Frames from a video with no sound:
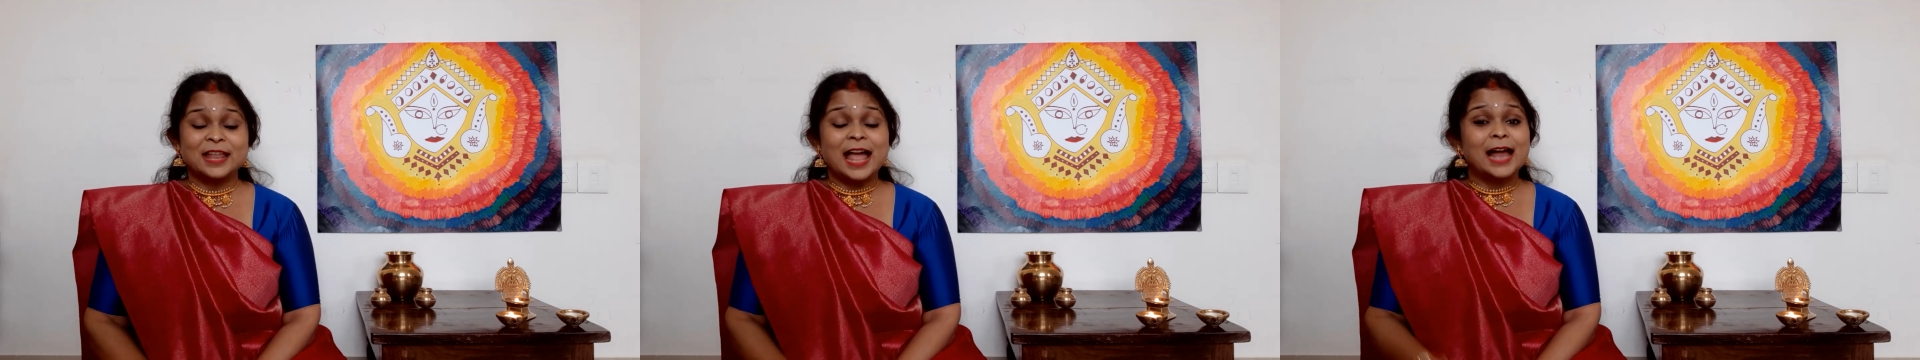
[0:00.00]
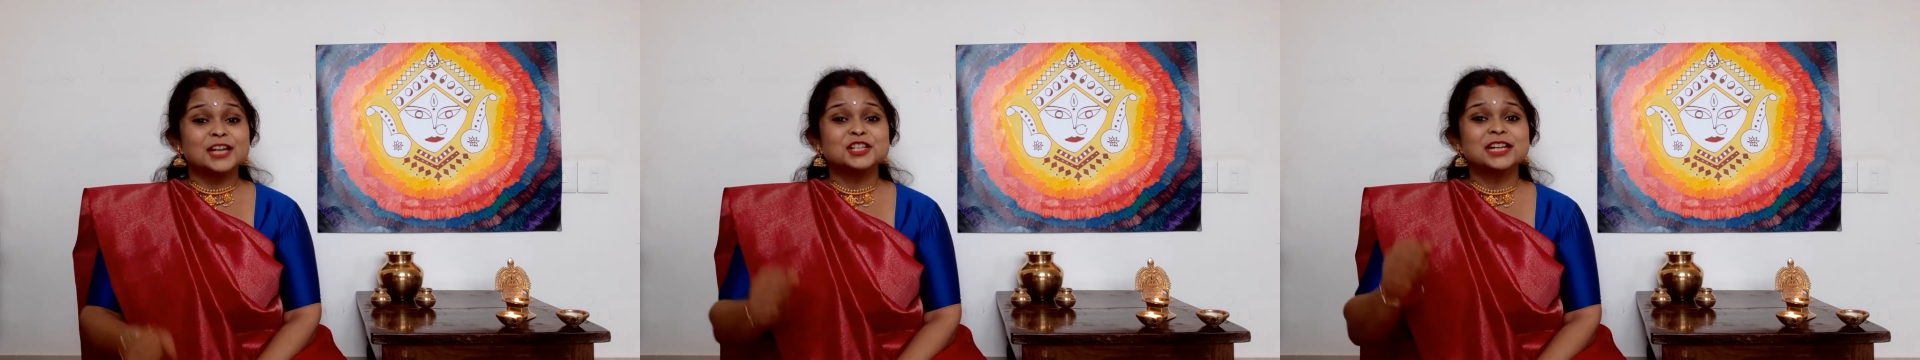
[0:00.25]

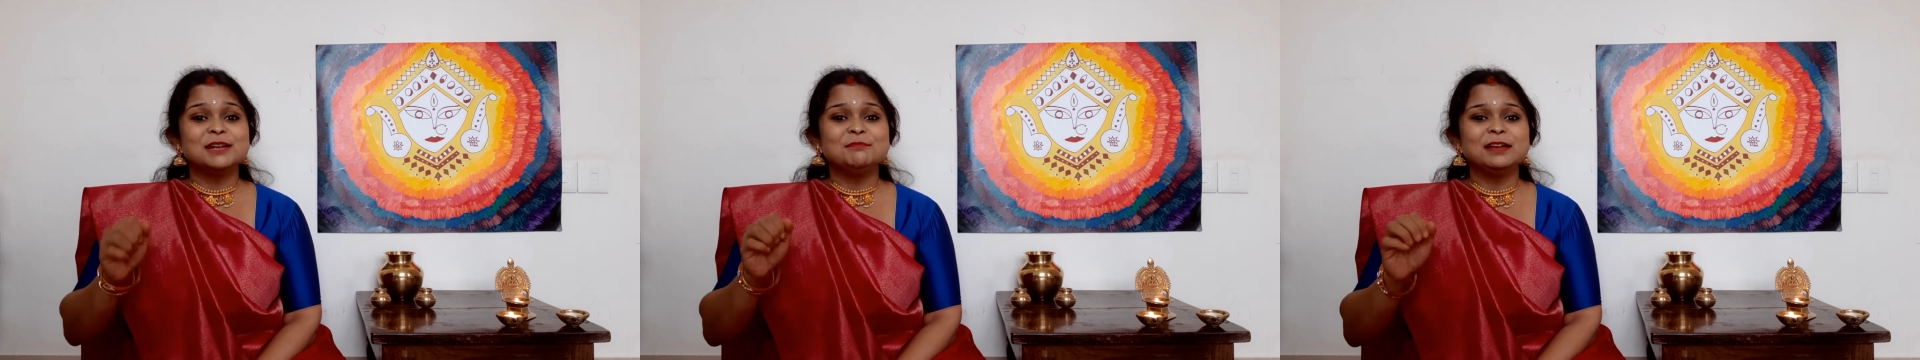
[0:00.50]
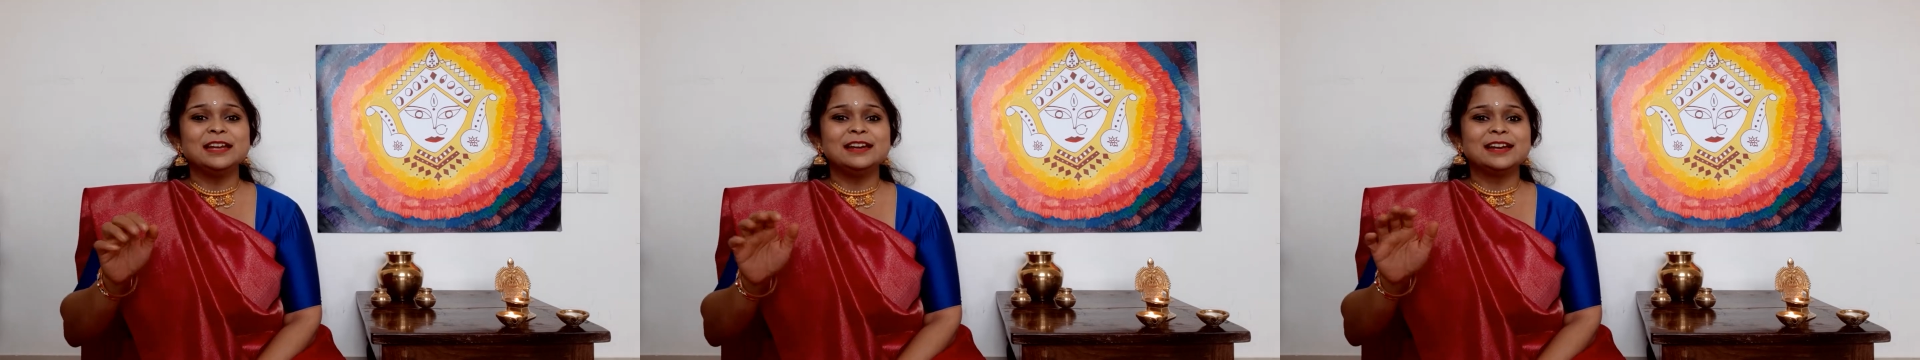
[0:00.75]
And she
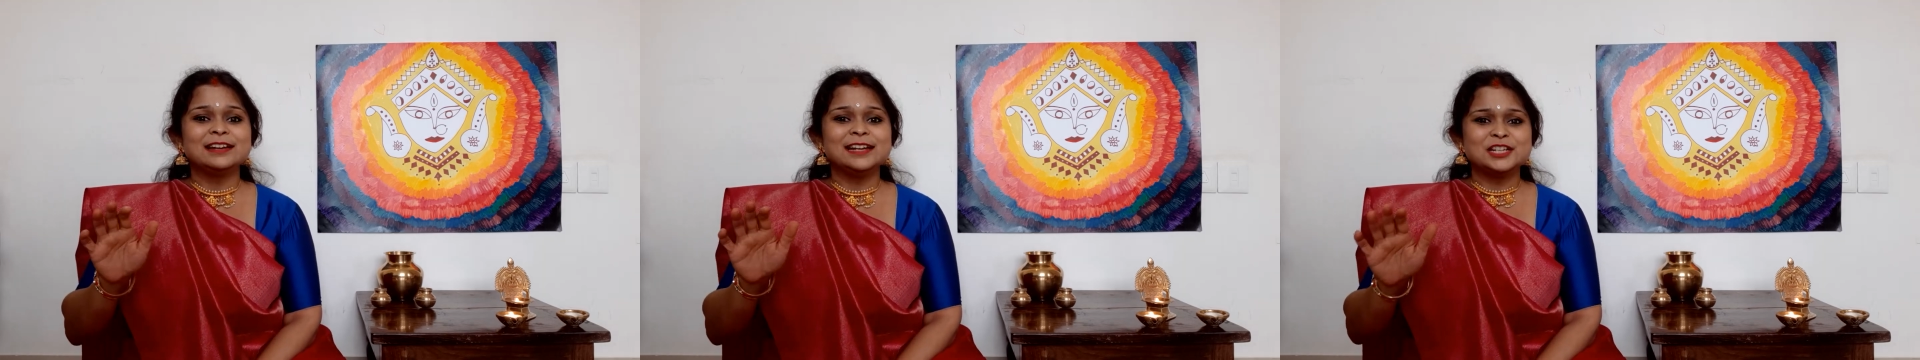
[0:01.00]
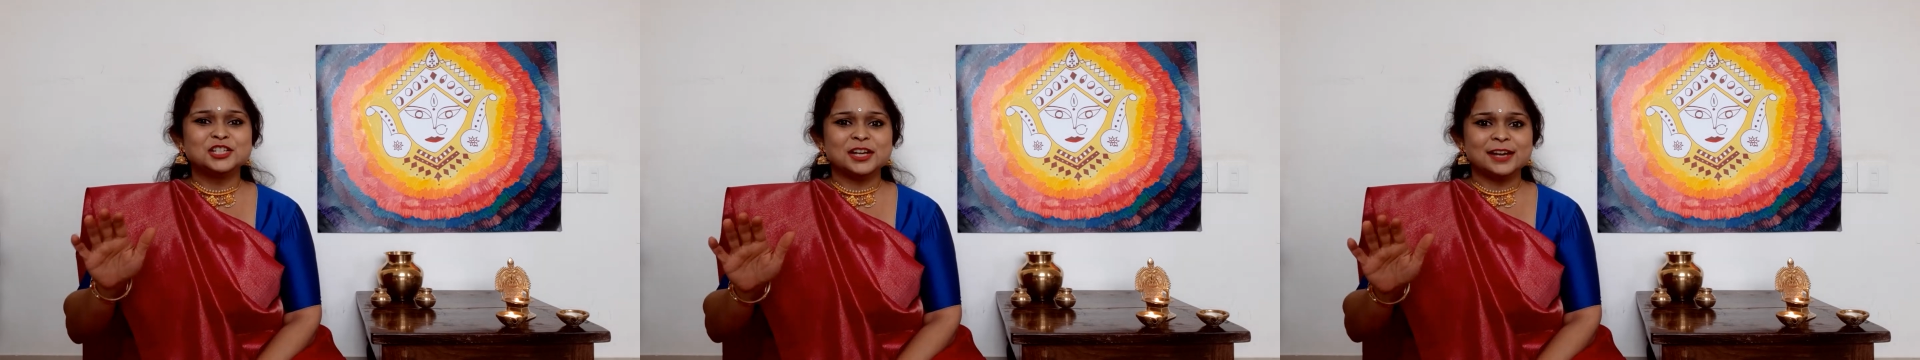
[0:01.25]
immediately
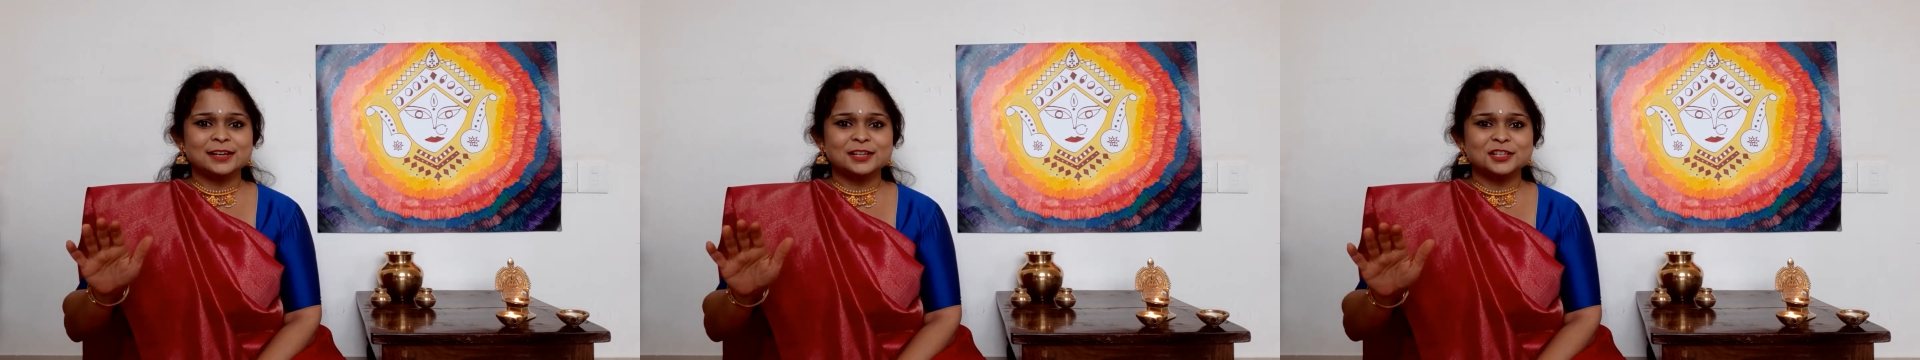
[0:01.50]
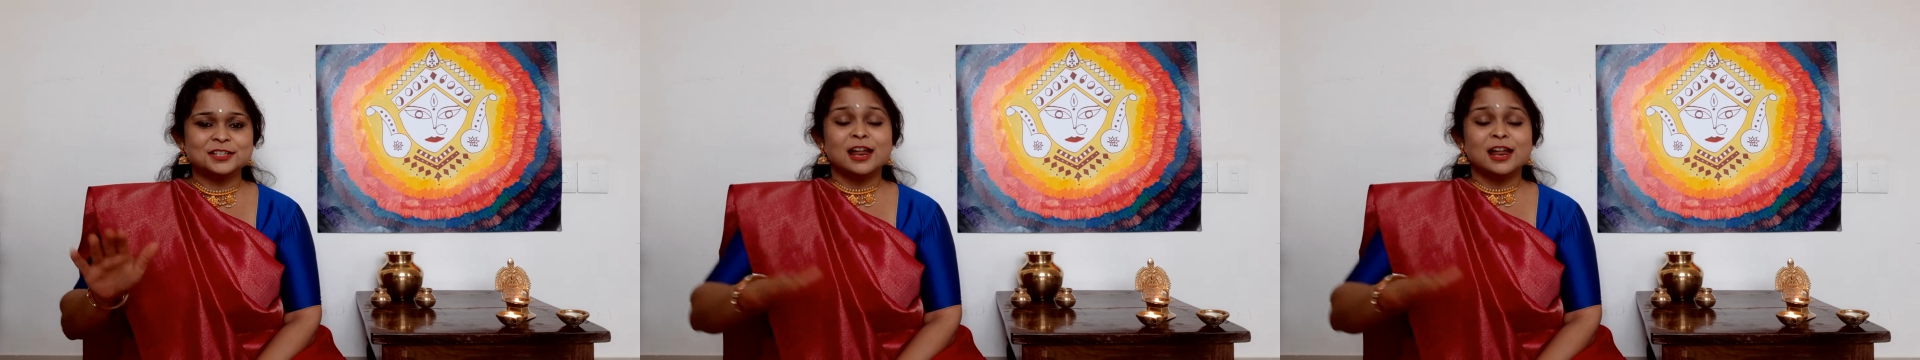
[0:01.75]
changed